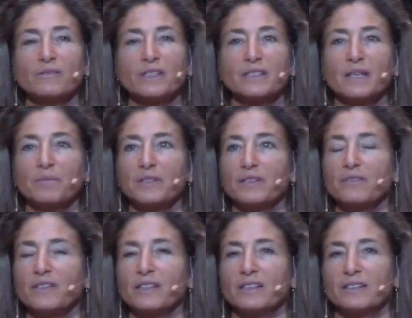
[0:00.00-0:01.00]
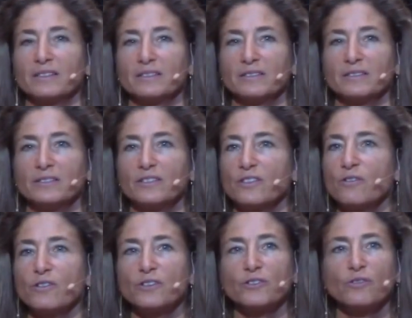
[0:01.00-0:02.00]
and receptivity. There's
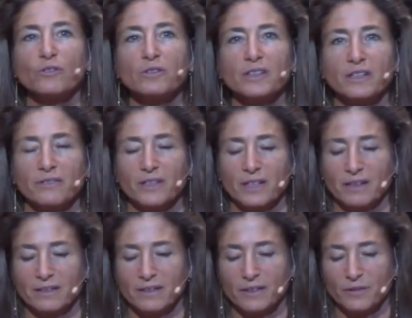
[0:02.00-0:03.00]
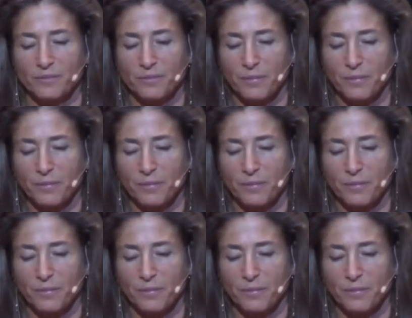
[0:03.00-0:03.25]
no controlling of anything.